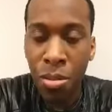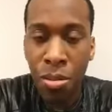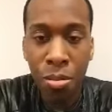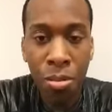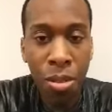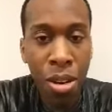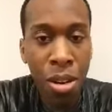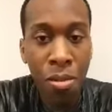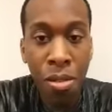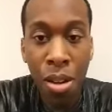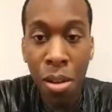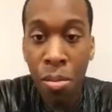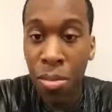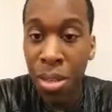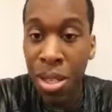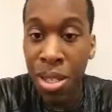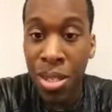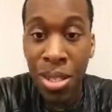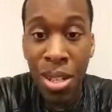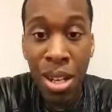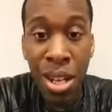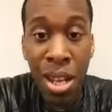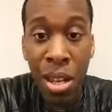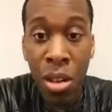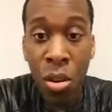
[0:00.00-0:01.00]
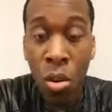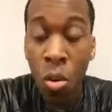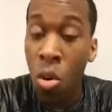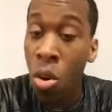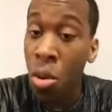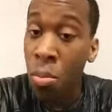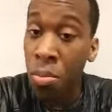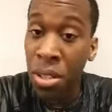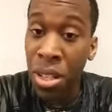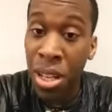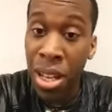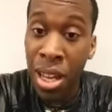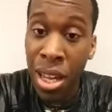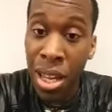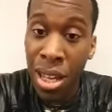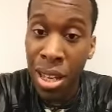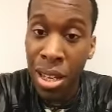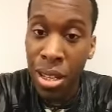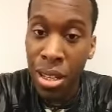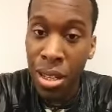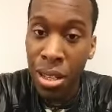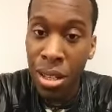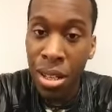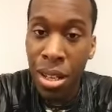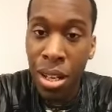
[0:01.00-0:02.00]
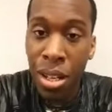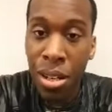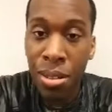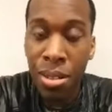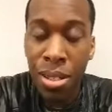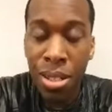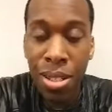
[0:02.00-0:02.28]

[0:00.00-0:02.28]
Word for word: whenever I'm listening or playing, you know,